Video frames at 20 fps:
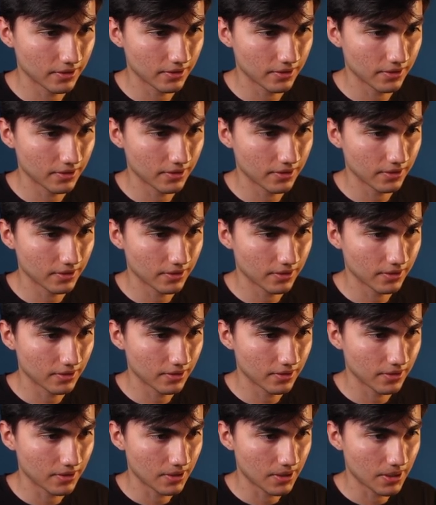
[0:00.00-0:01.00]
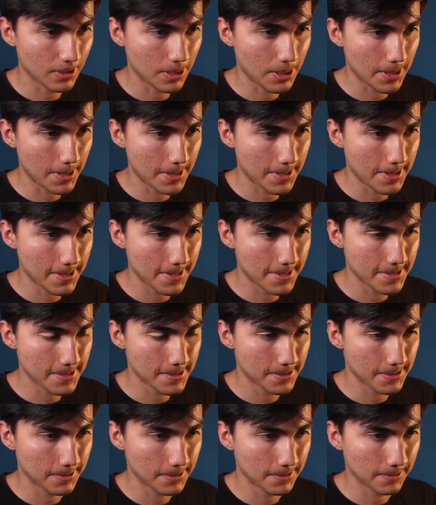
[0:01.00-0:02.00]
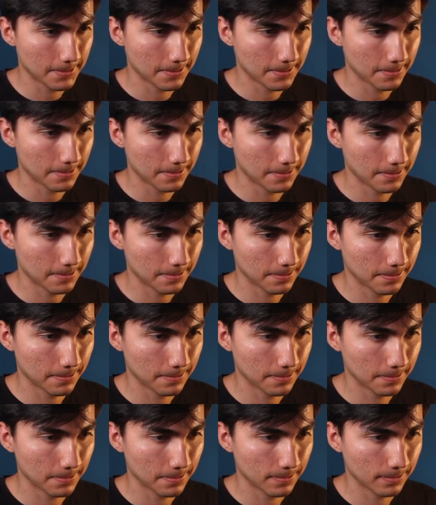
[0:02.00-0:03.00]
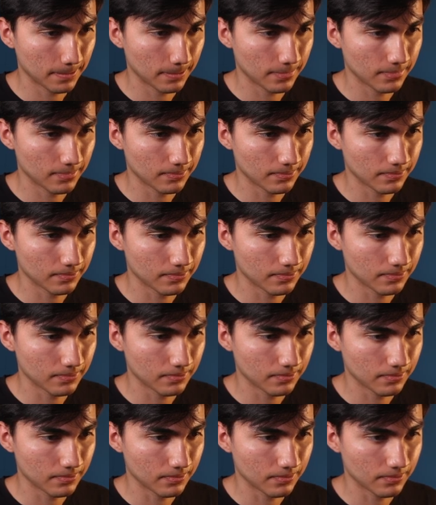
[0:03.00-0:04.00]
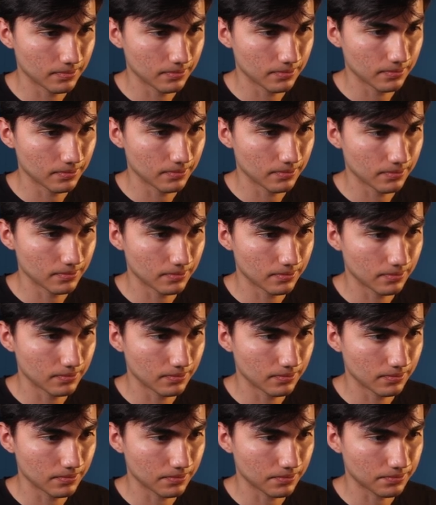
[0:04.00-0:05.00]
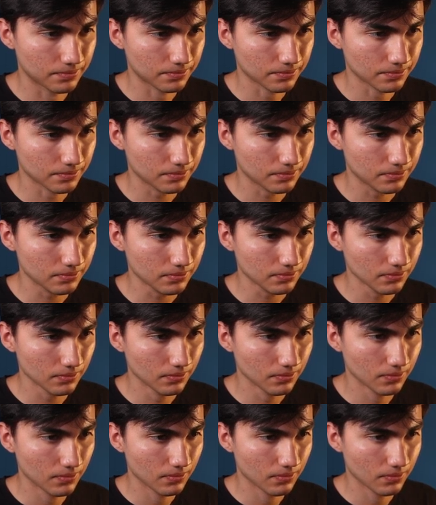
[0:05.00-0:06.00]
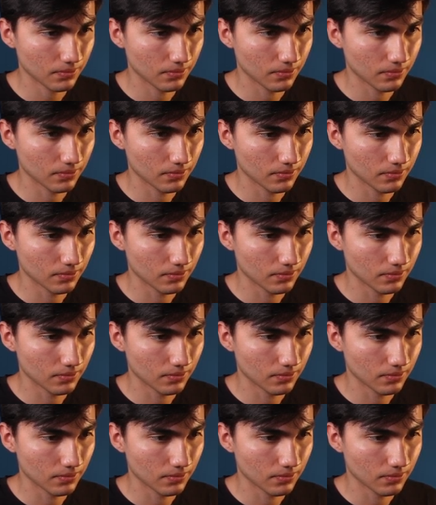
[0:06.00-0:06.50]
[no speech]